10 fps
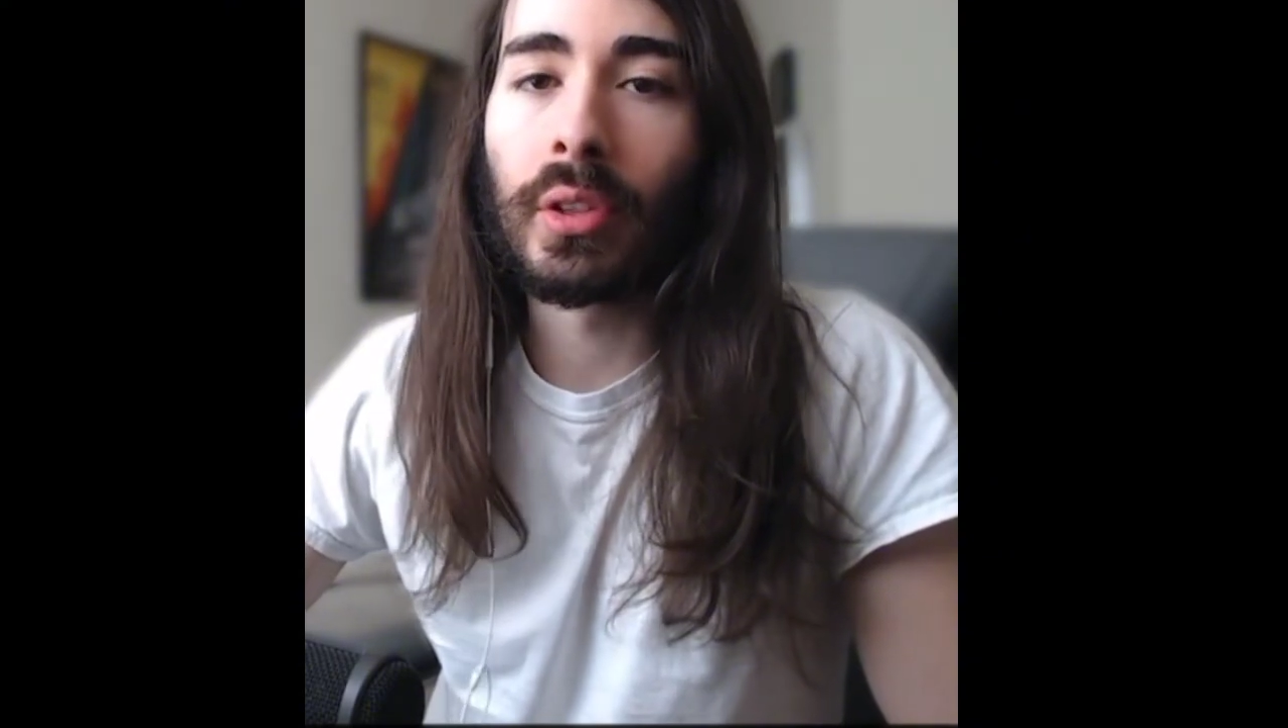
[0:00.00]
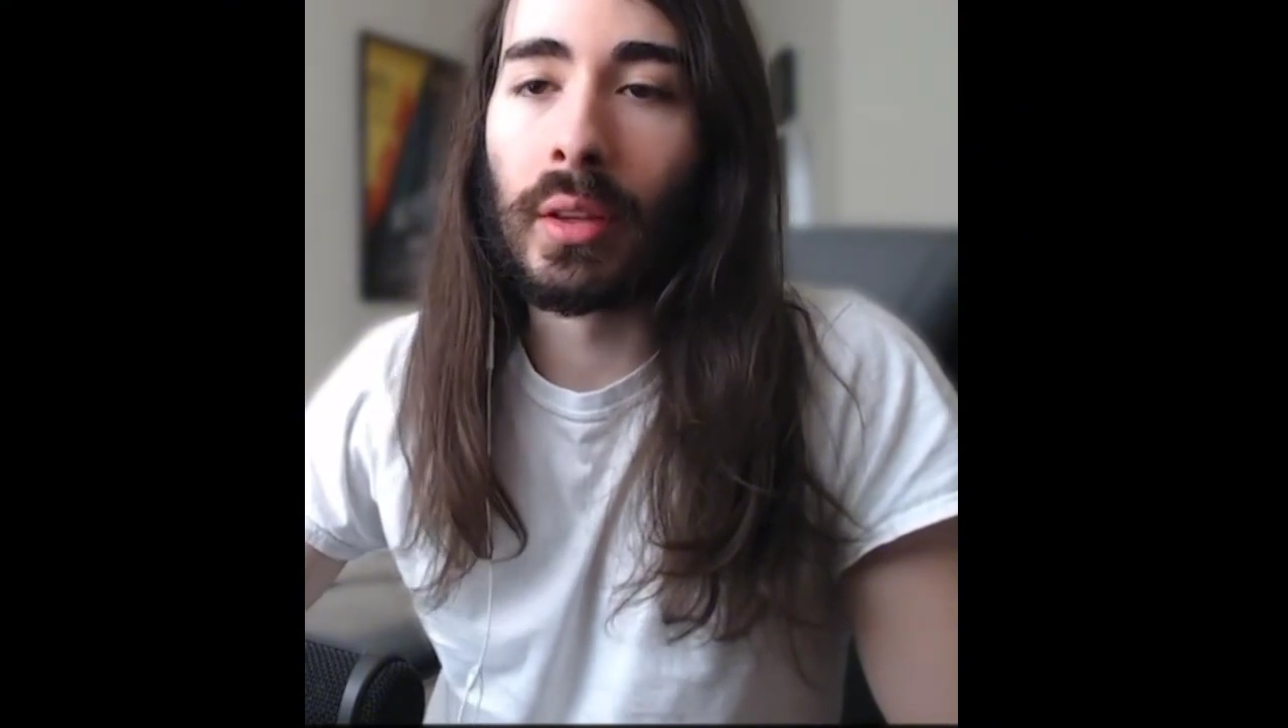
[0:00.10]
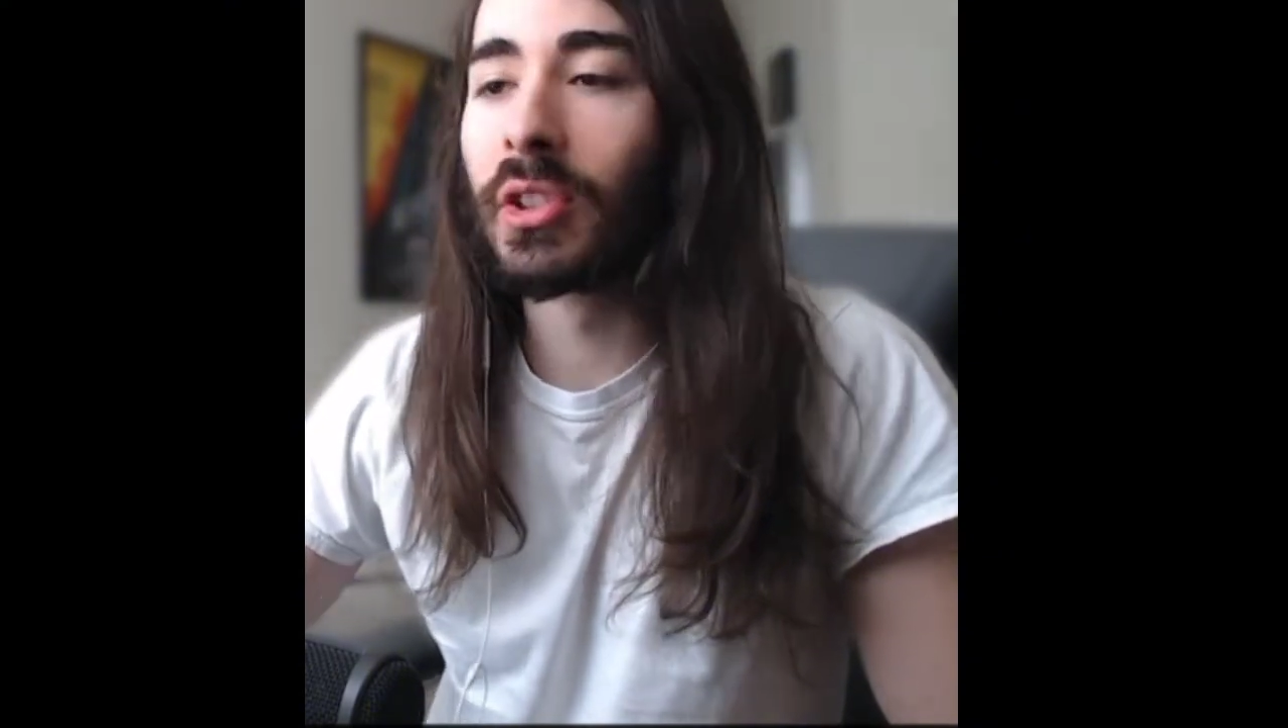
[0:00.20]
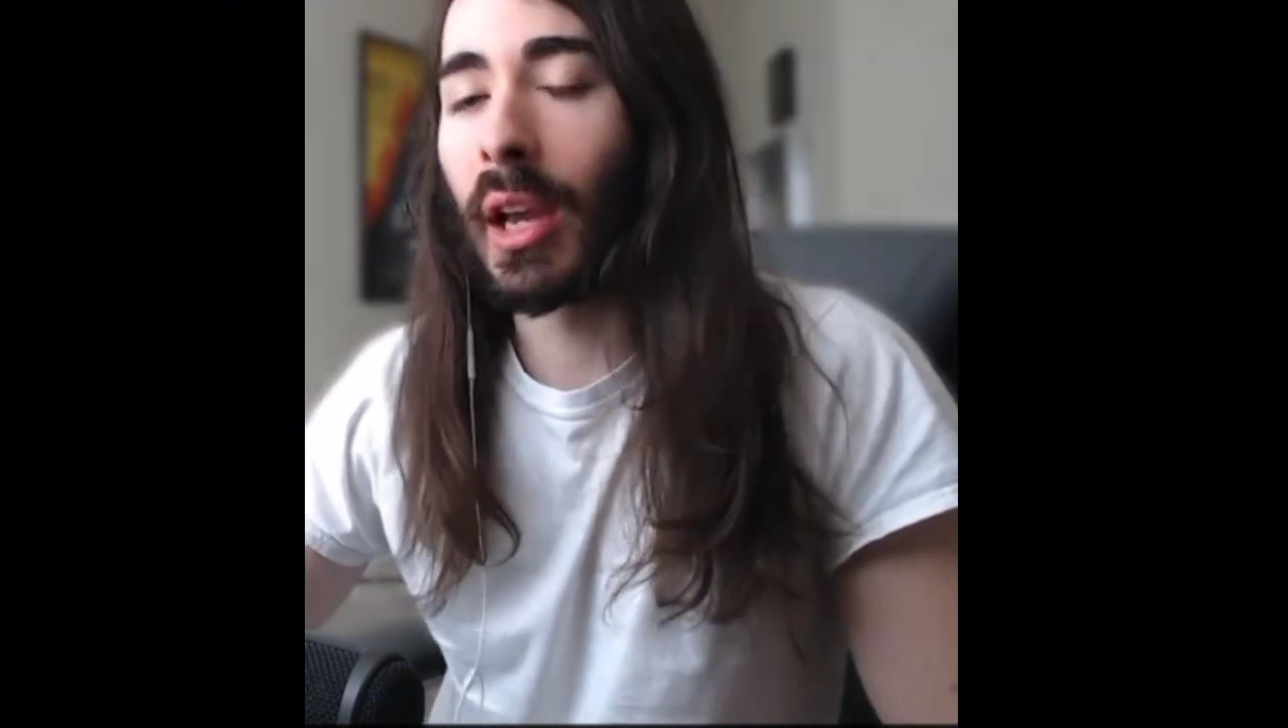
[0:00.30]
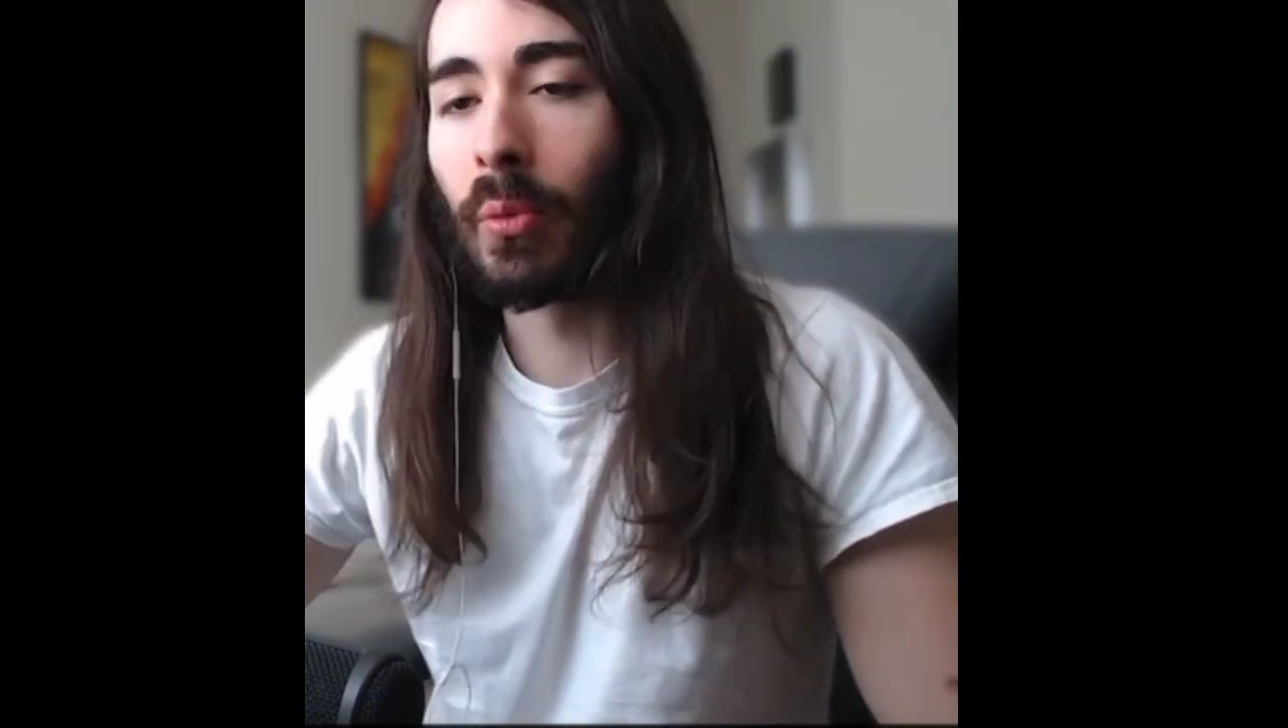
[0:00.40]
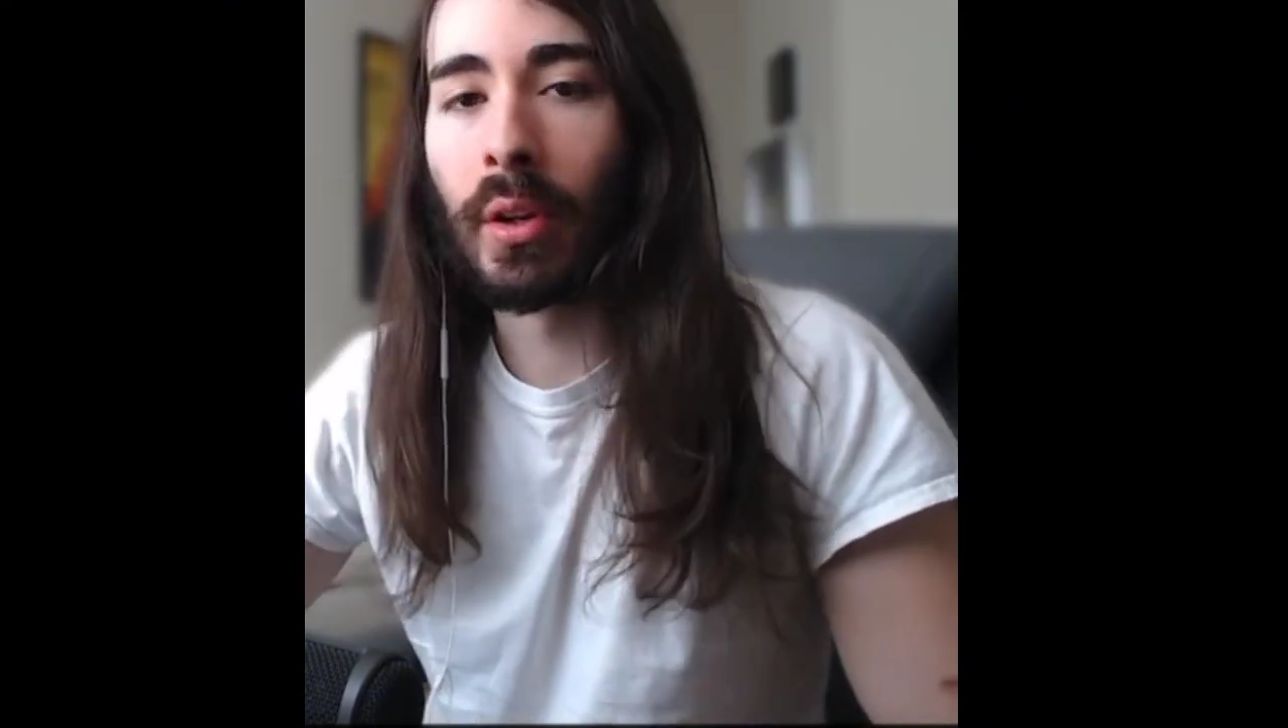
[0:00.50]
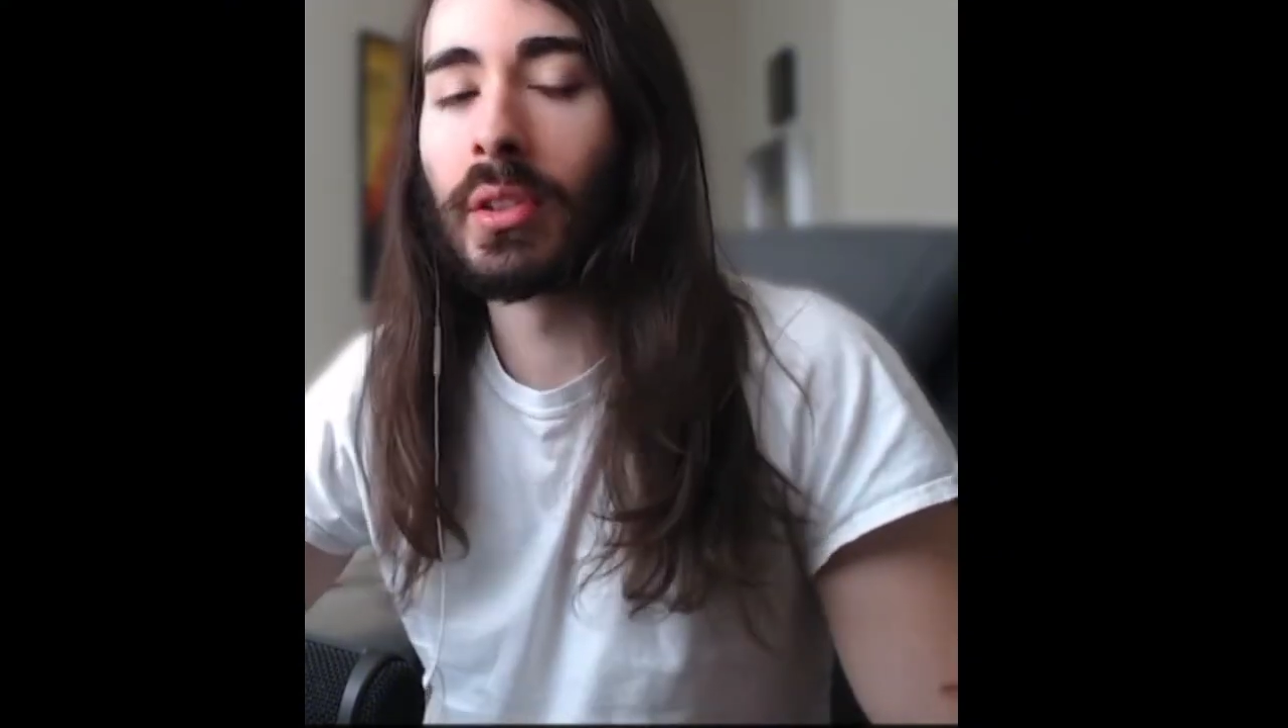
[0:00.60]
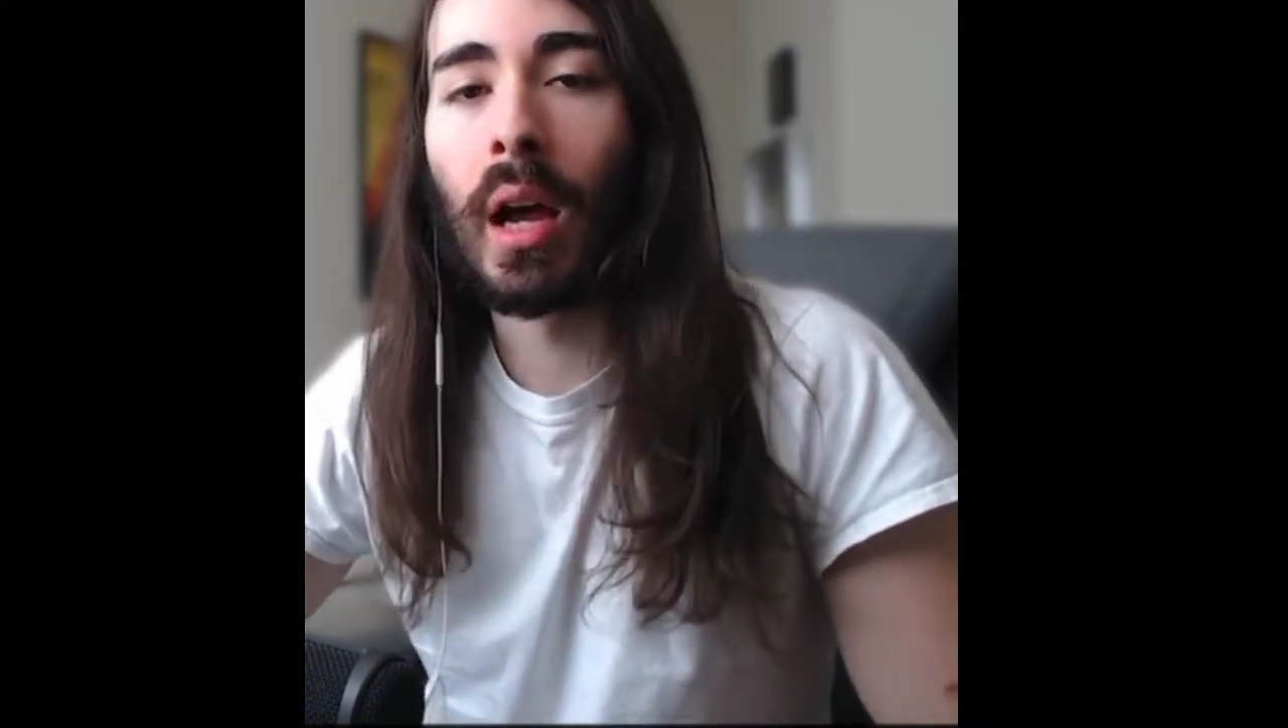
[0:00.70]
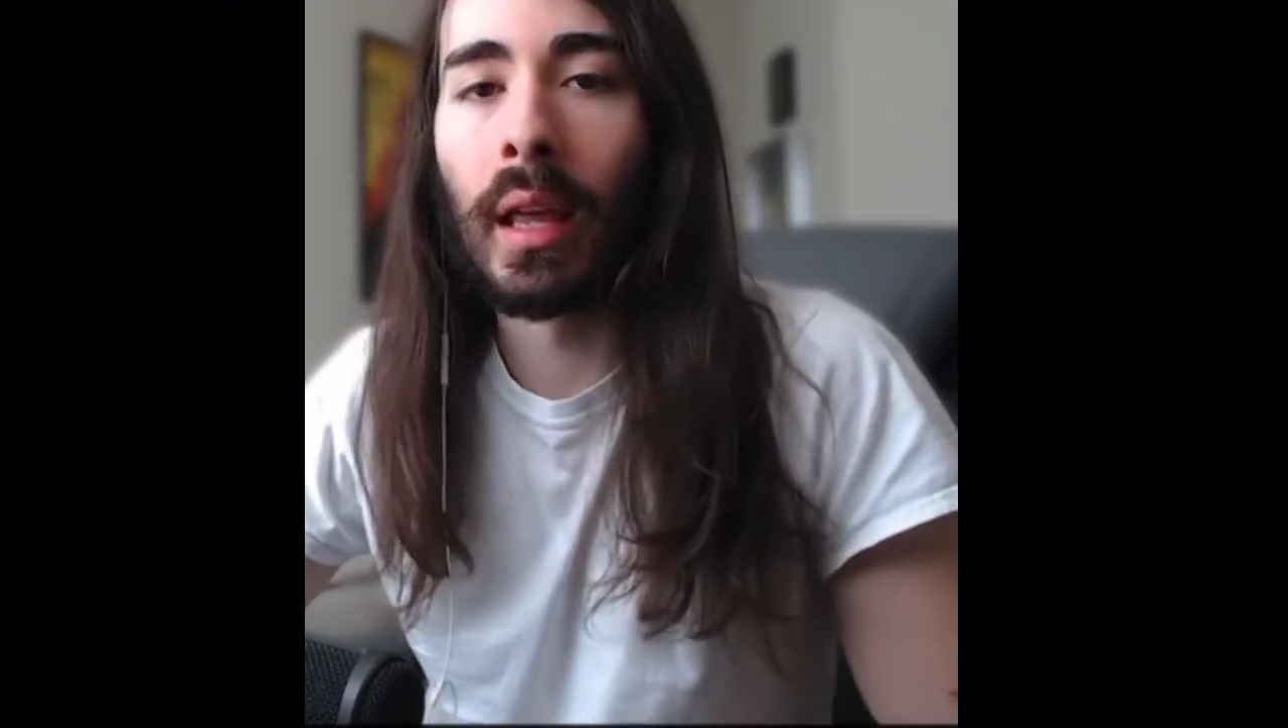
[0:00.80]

and the second one is not